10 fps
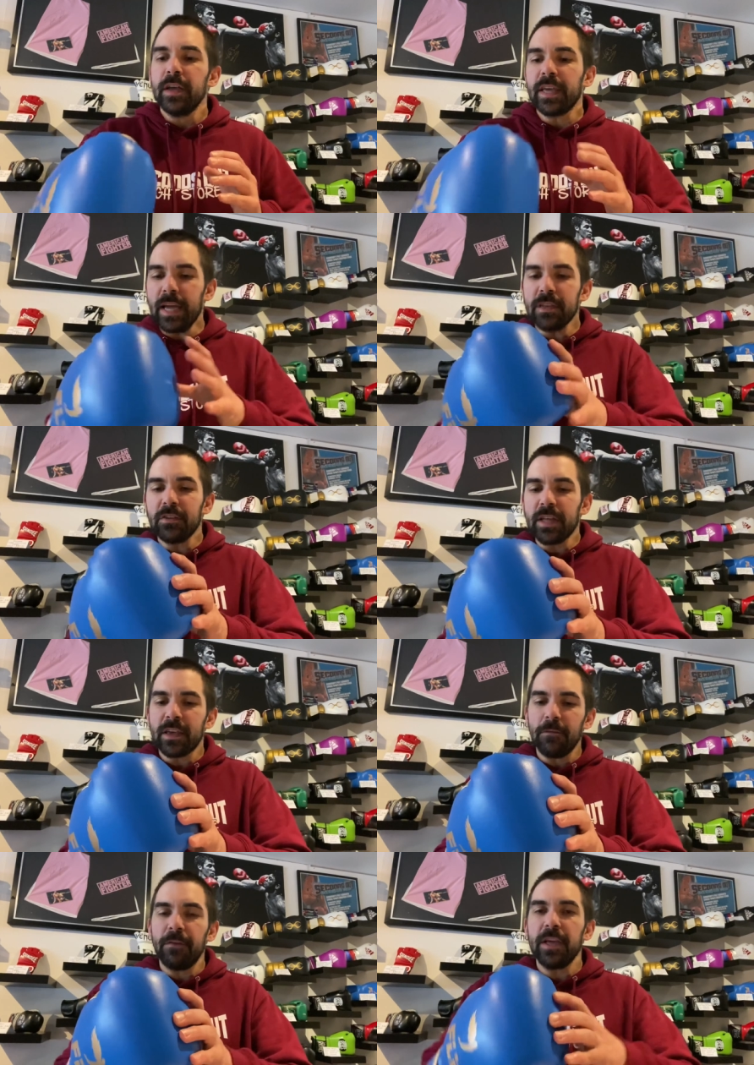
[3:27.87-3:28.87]
Kind of like
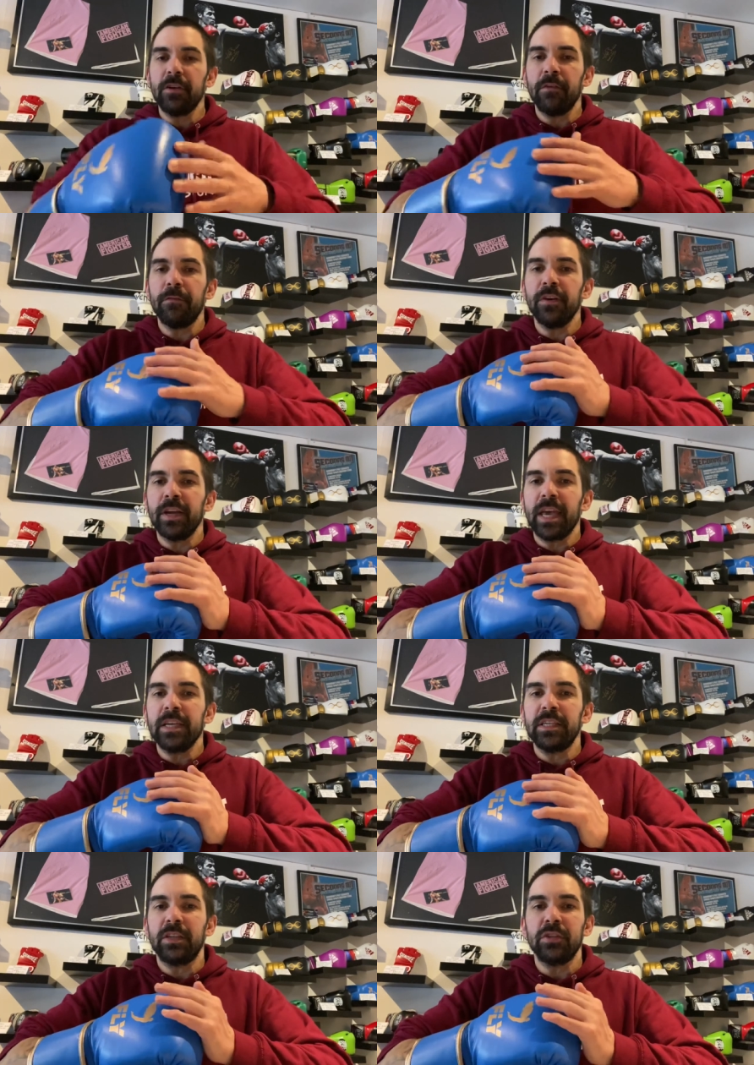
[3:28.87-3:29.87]
a fight glove feel, I
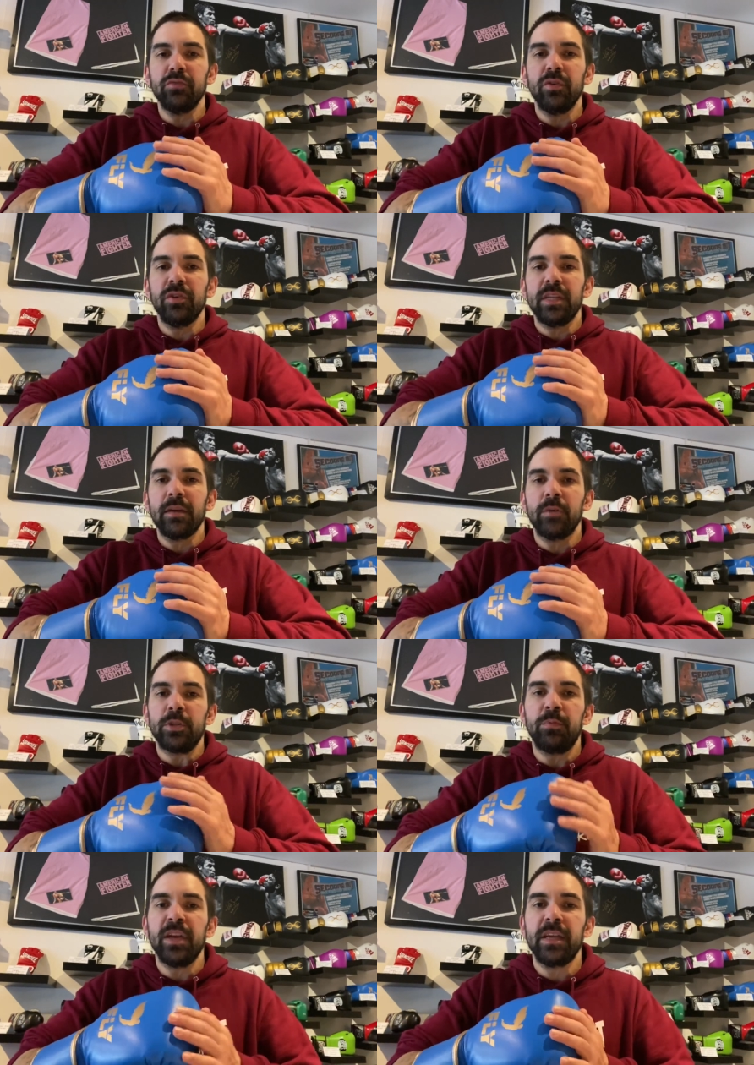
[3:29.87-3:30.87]
guess. It doesn't really take much
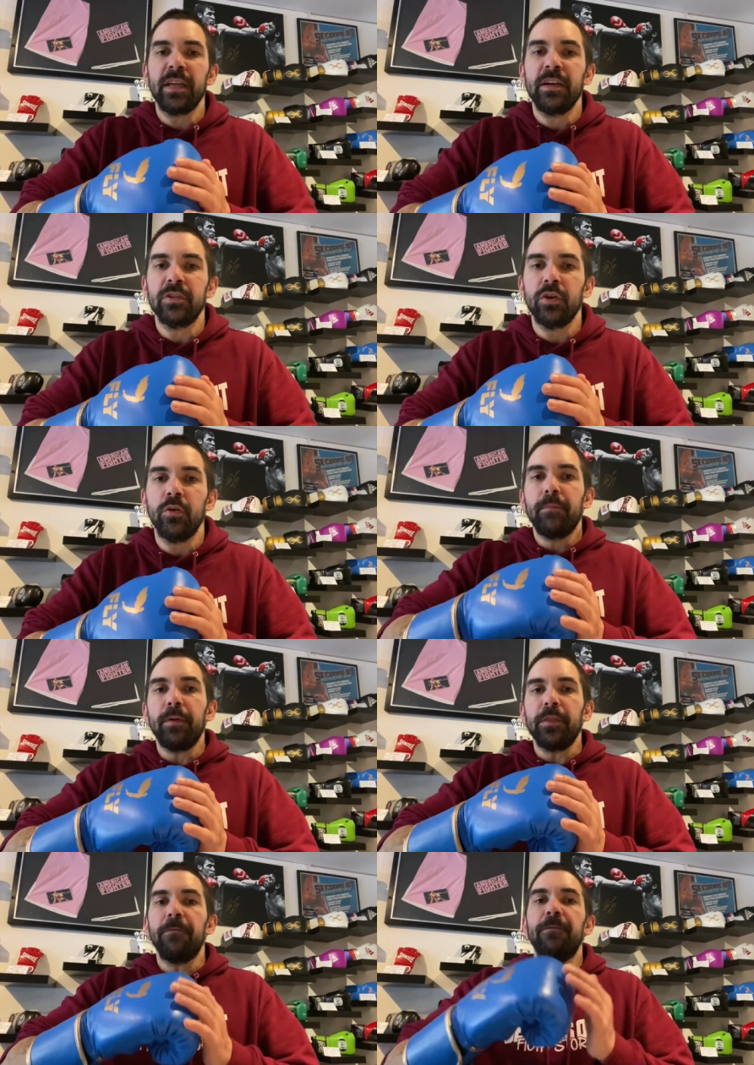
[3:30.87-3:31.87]
breaking in at all.
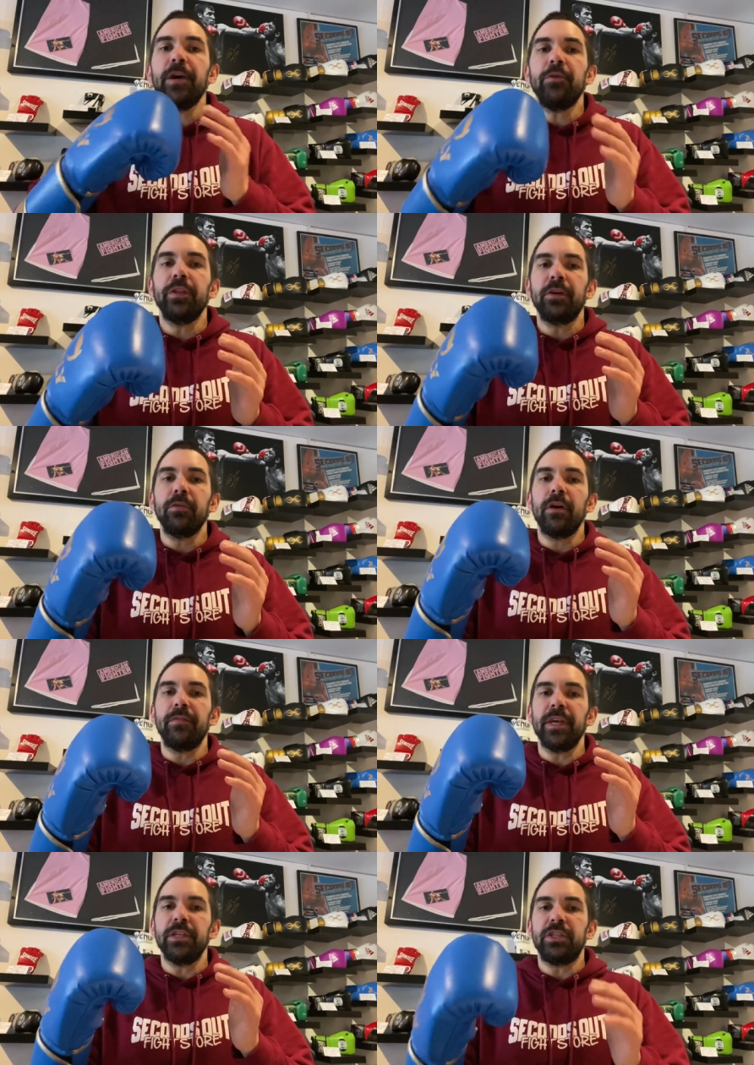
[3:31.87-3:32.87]
But the fit on the glove
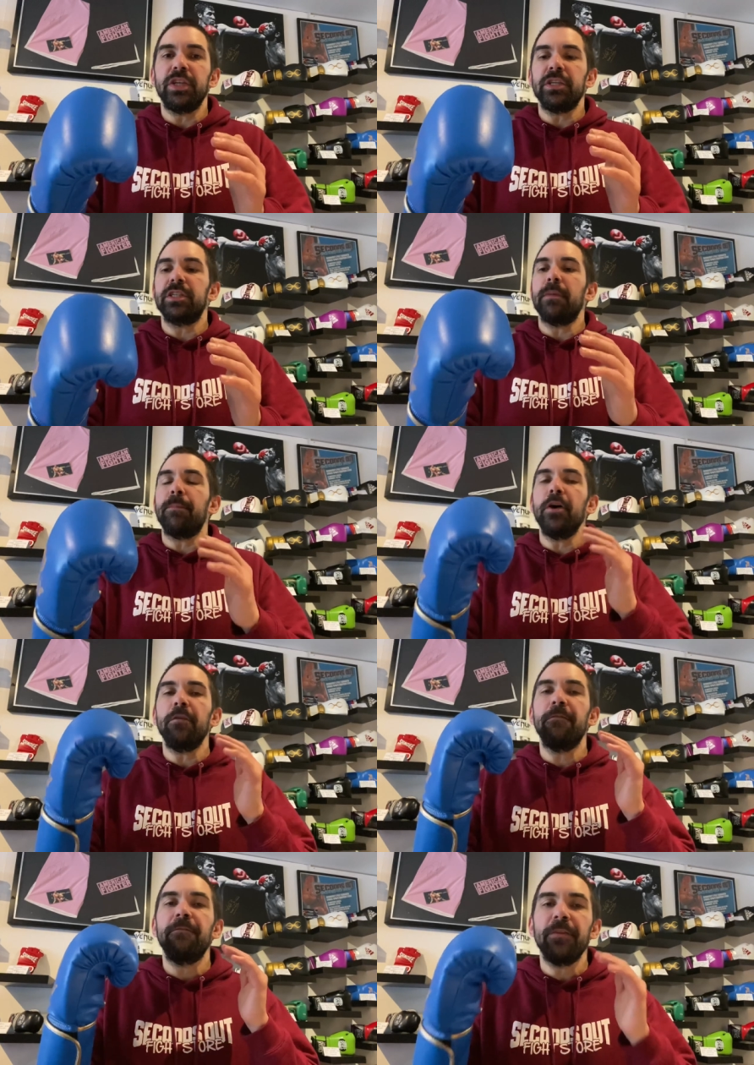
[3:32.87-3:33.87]
is just
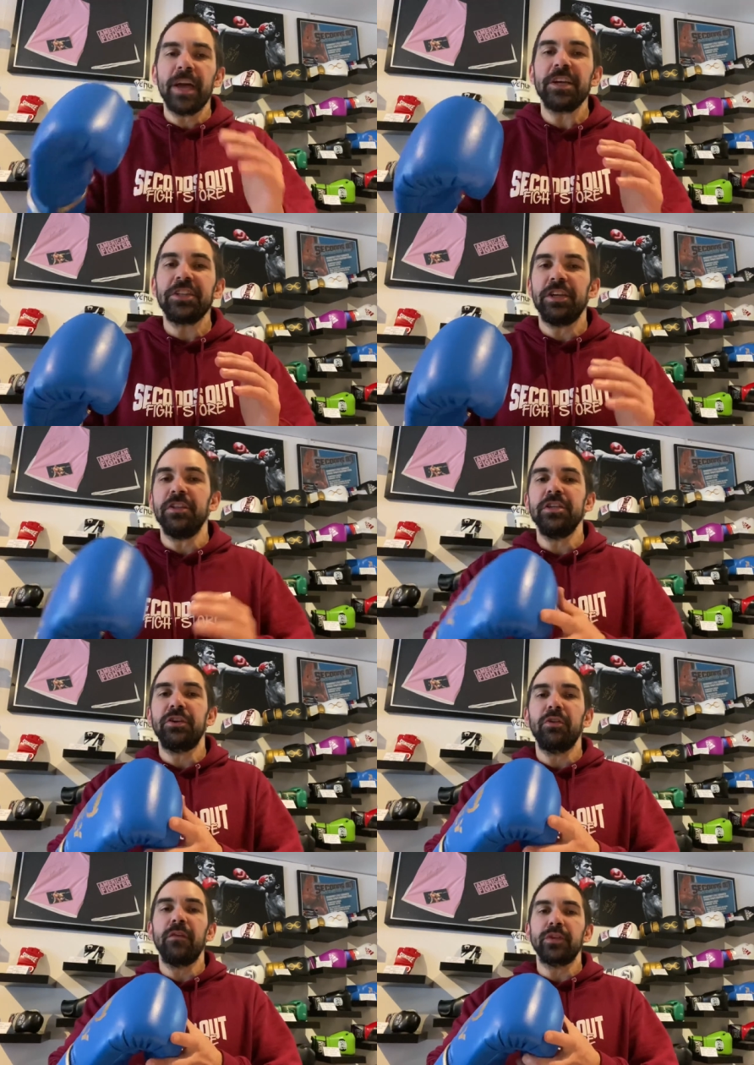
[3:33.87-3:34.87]
perfection. These
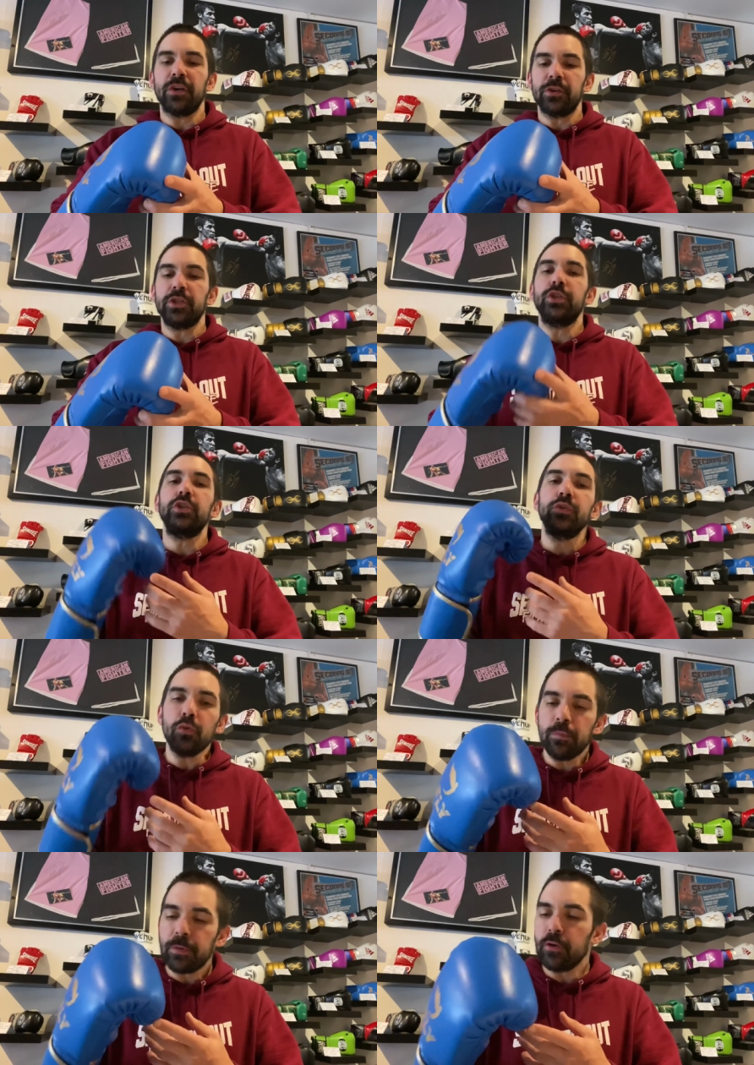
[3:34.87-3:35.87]
gloves are
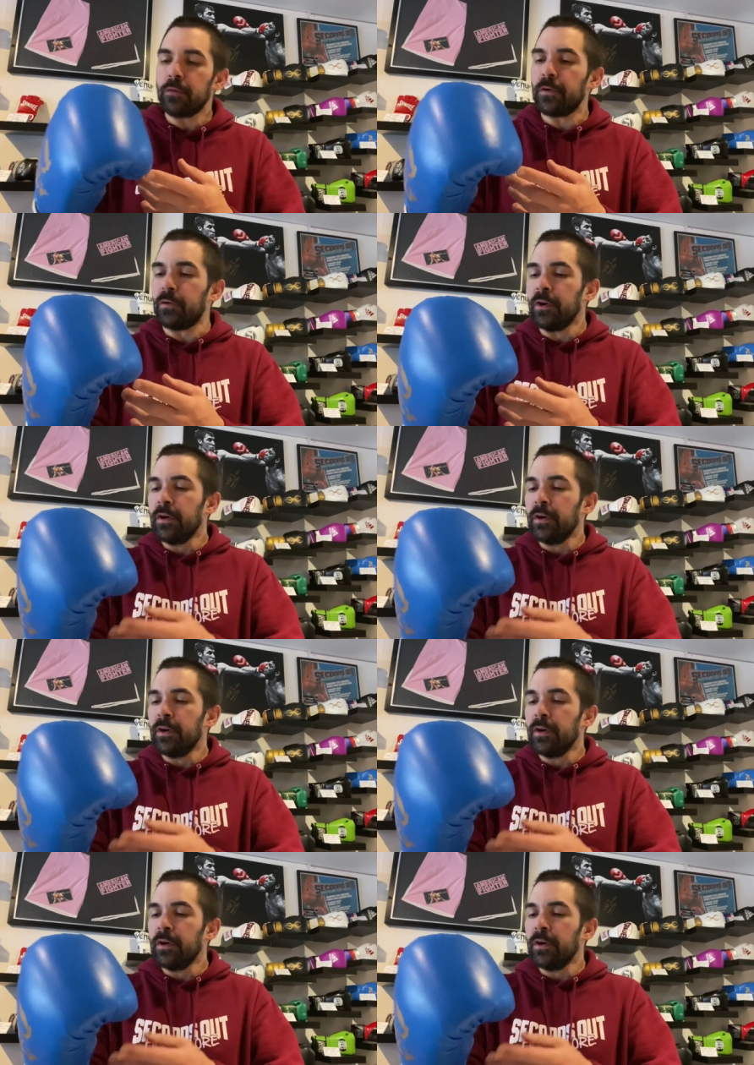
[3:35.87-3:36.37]
so beautiful.